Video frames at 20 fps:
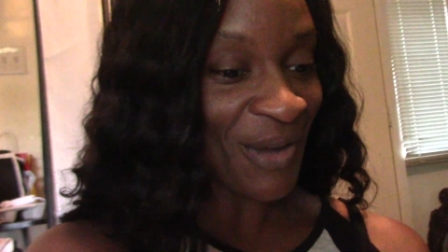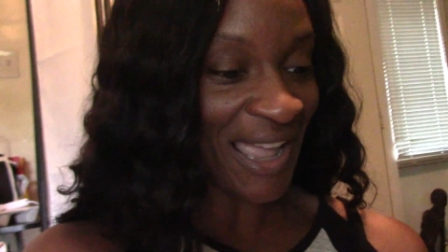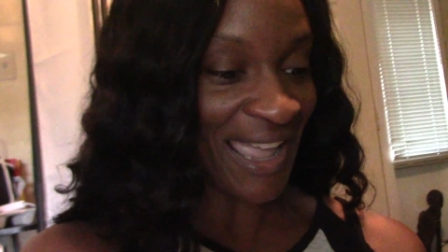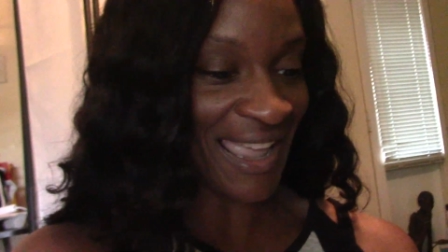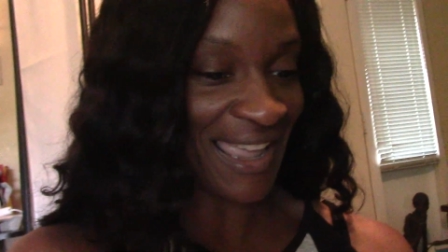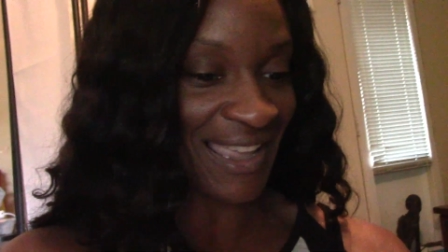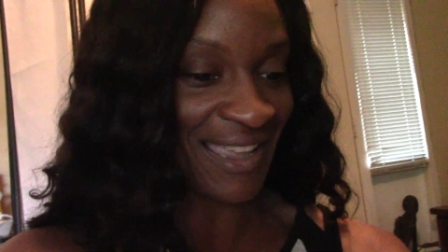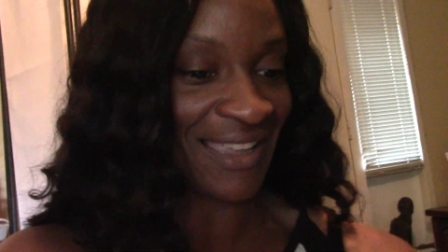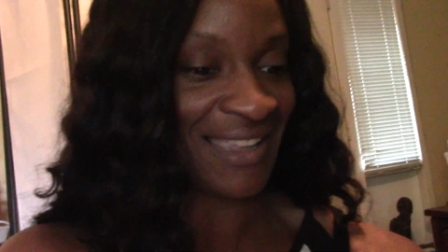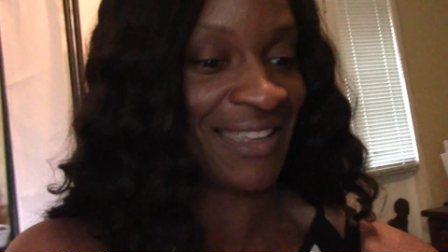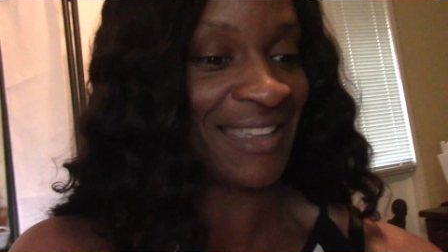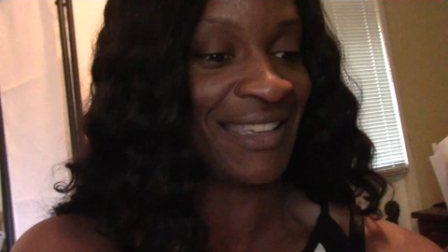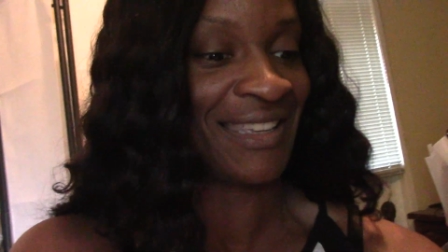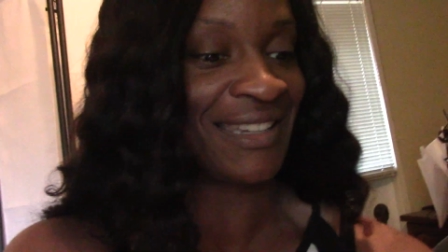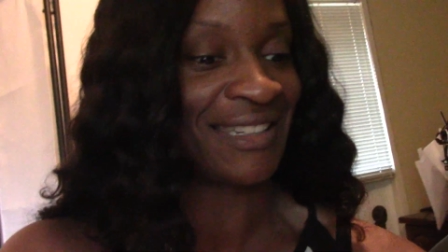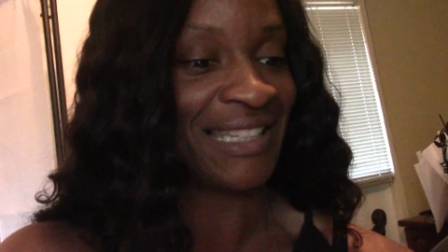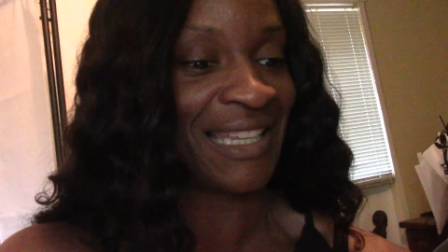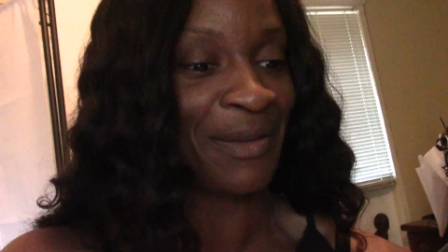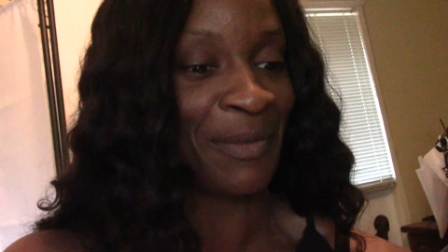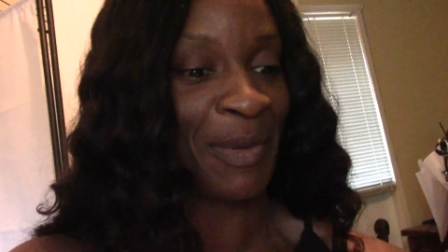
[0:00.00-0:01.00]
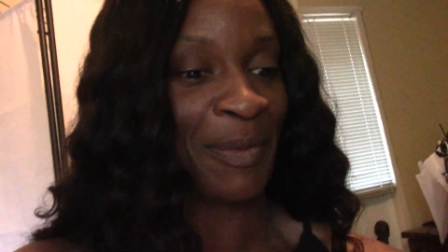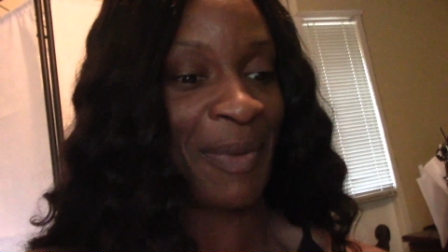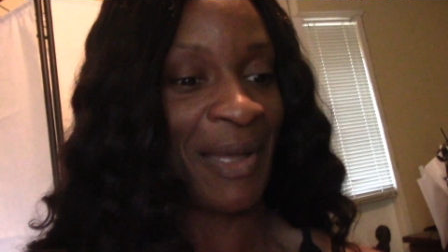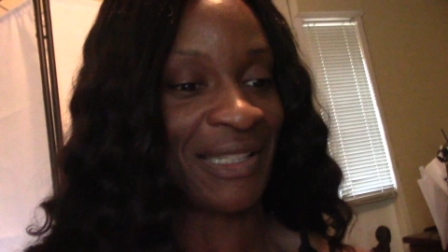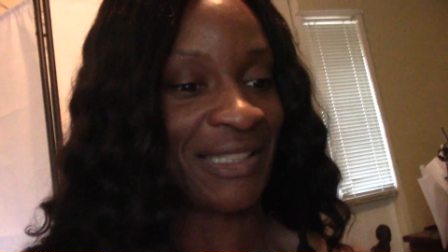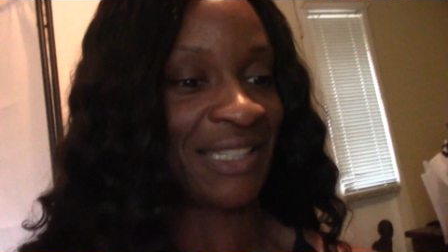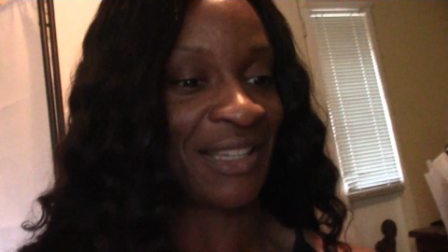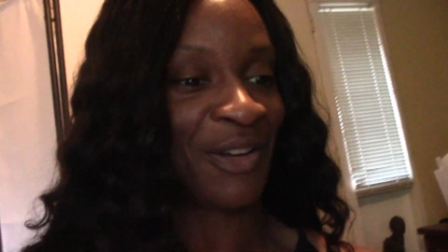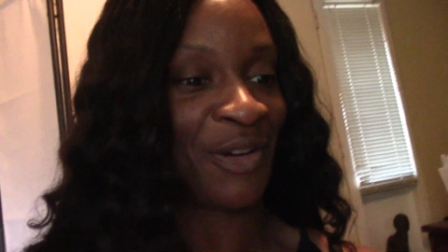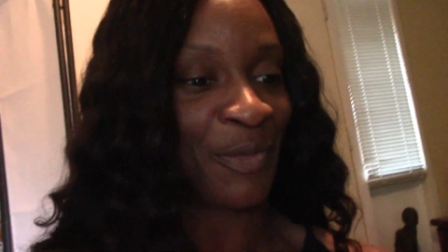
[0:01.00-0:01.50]
And I'm
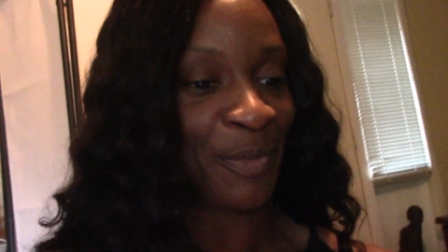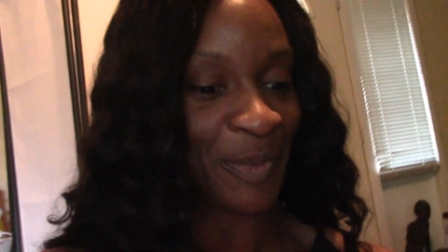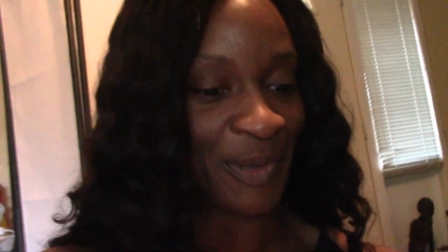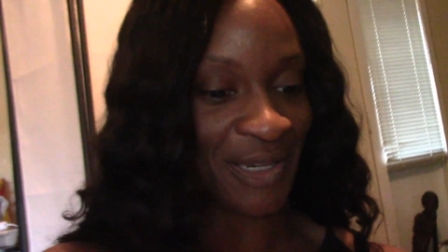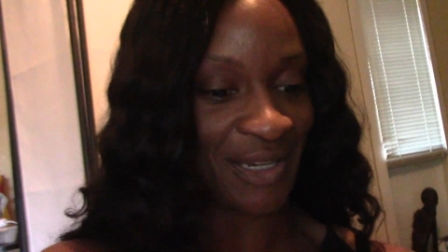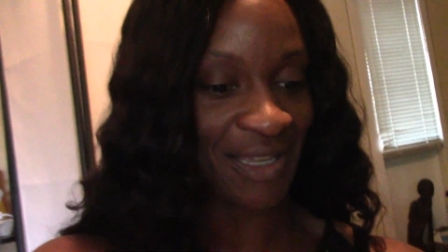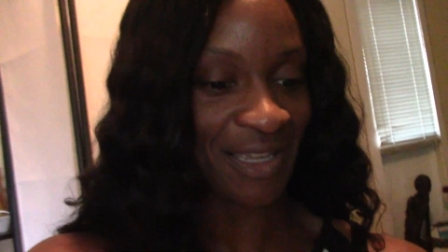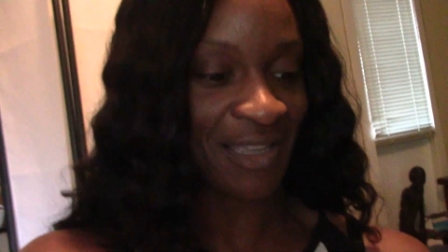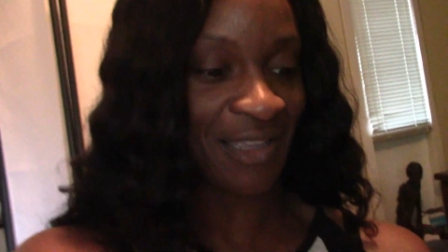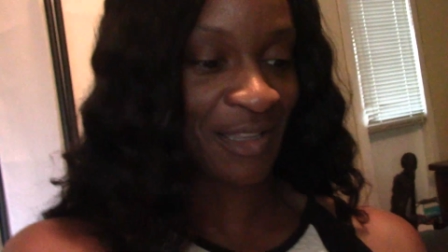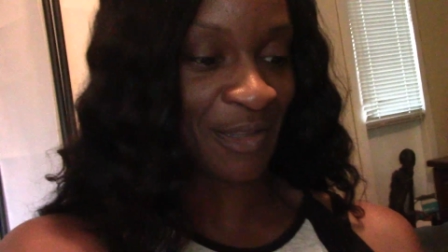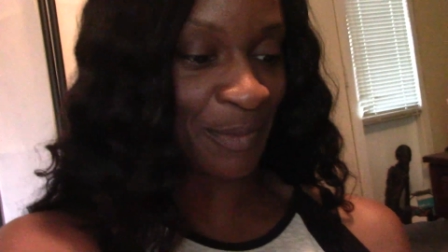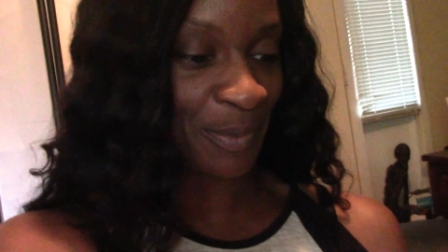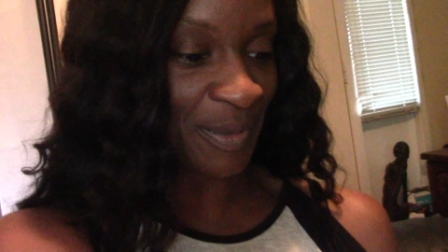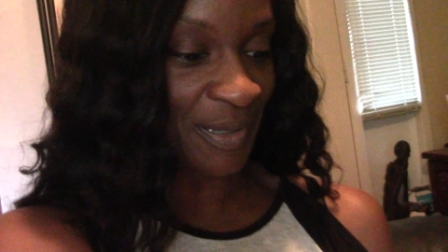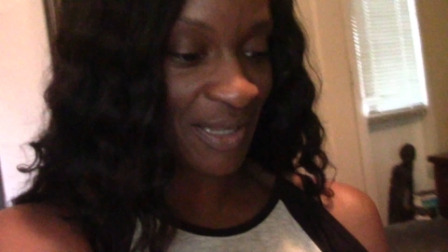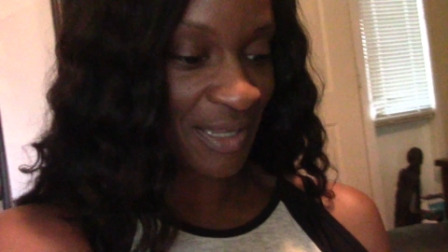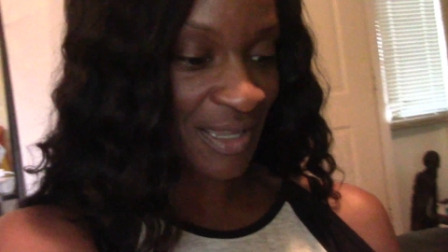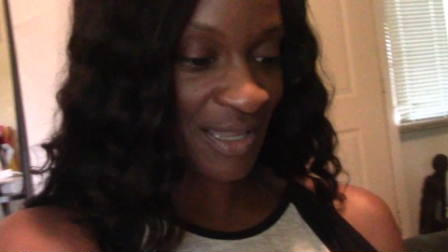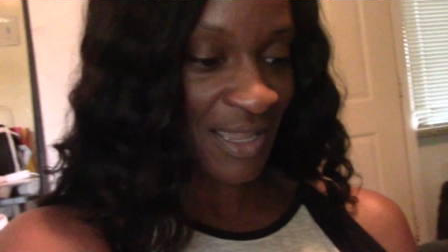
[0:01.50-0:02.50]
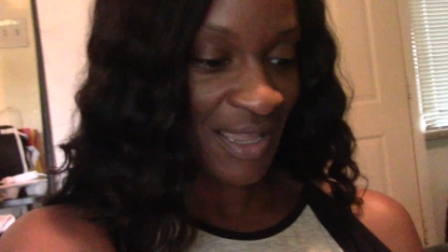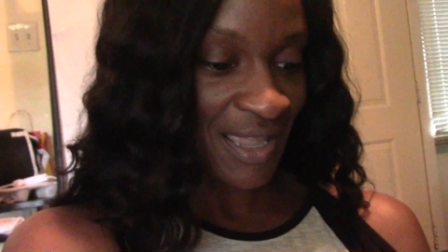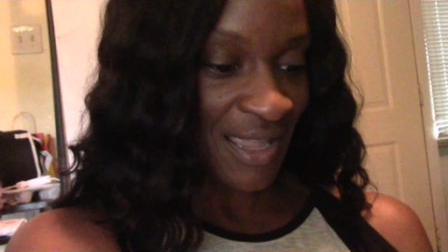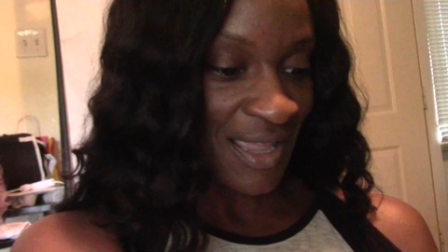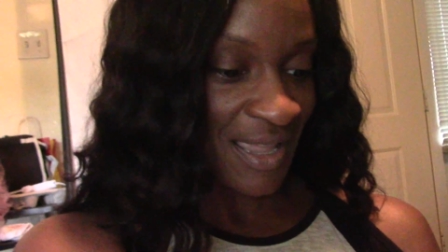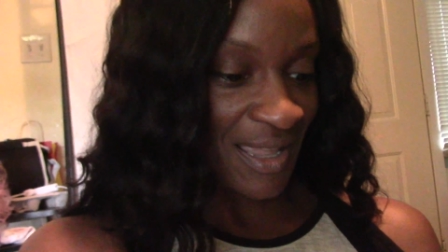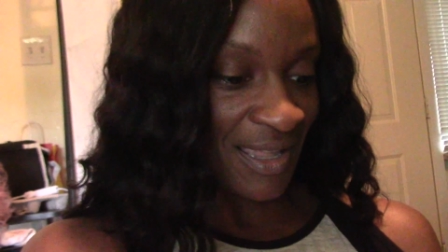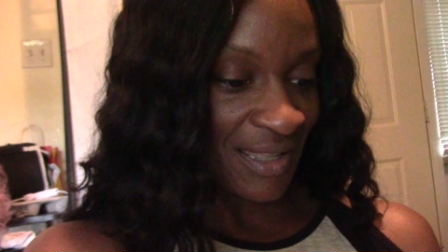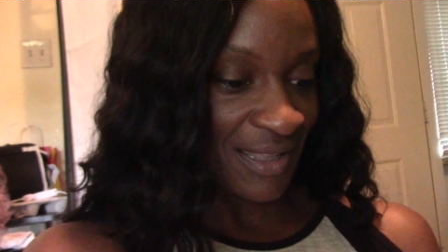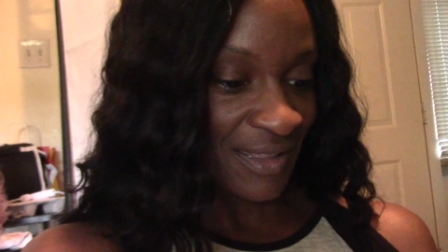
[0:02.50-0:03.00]
about to open up
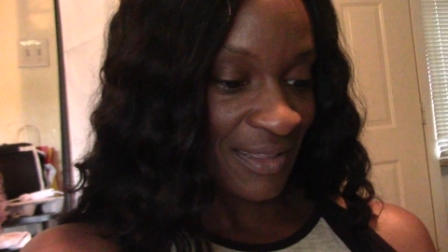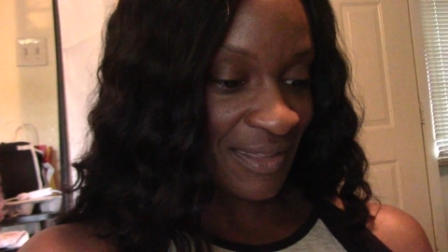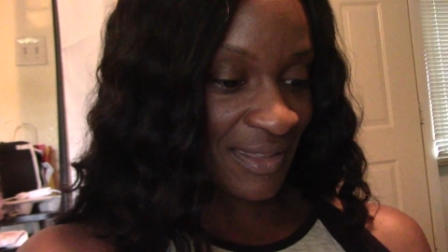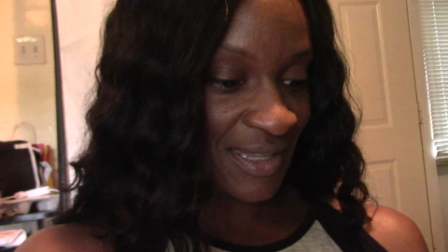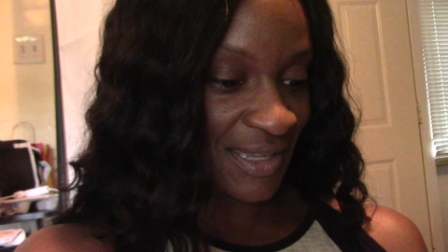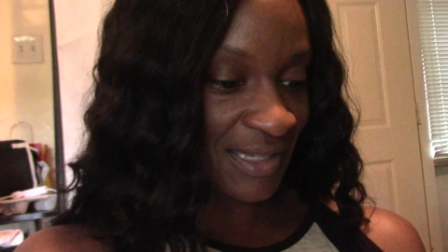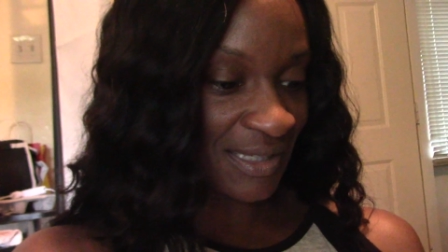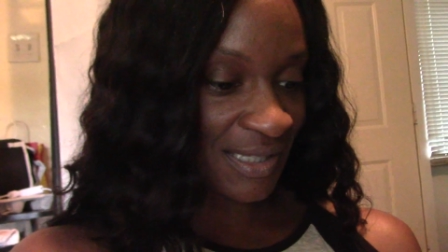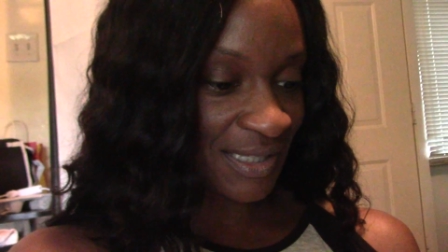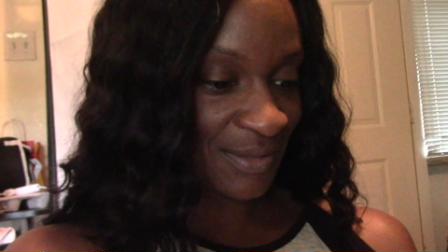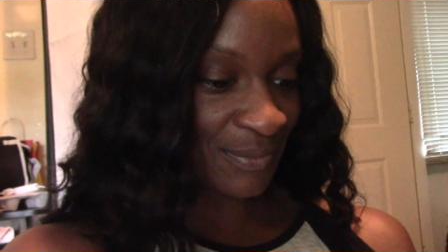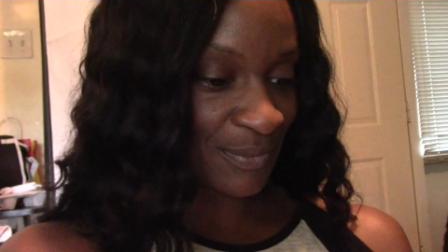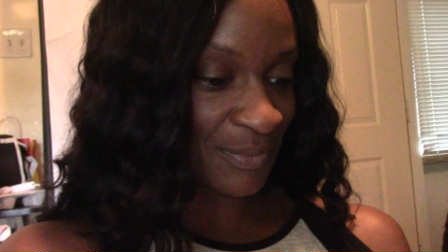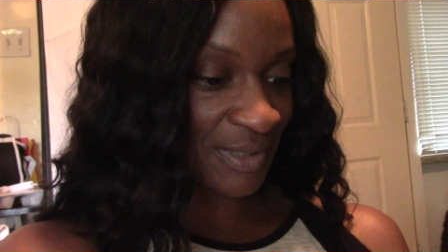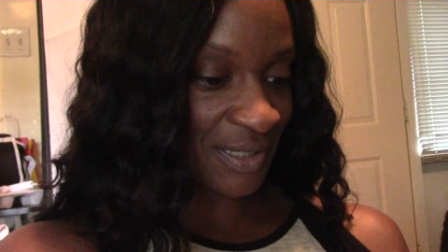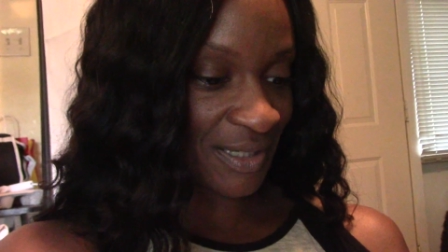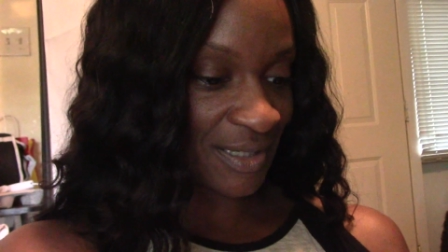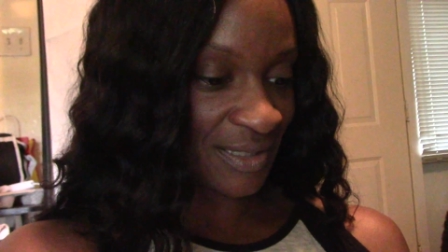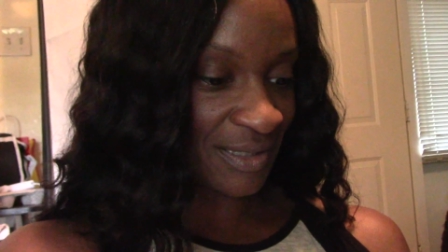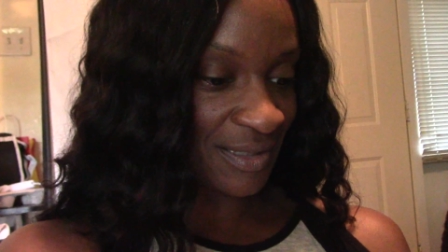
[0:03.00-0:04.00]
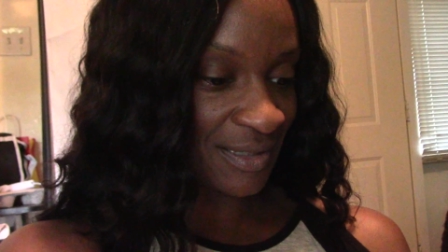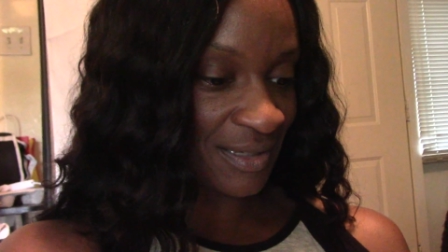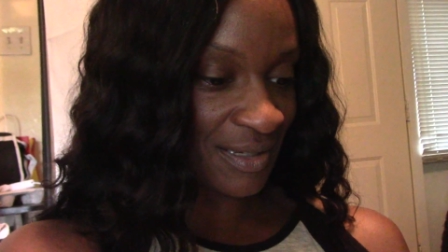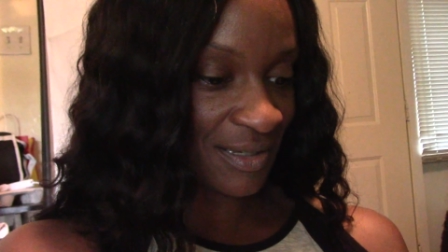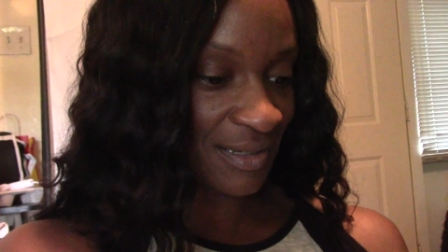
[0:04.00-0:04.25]
this one.